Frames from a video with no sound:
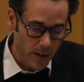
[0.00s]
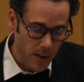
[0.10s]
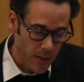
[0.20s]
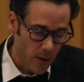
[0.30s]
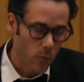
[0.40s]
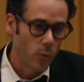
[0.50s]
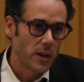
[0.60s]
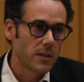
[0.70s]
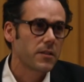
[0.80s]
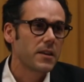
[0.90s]
and I think we
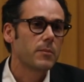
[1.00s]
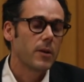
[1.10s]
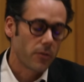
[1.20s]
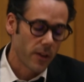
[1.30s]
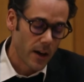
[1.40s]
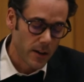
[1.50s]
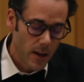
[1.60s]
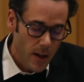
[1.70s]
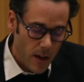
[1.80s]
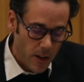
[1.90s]
need to think about that
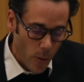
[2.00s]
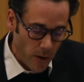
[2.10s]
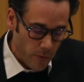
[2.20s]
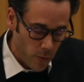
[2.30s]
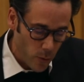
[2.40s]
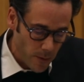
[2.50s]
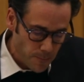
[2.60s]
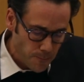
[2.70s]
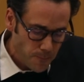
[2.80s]
going forward.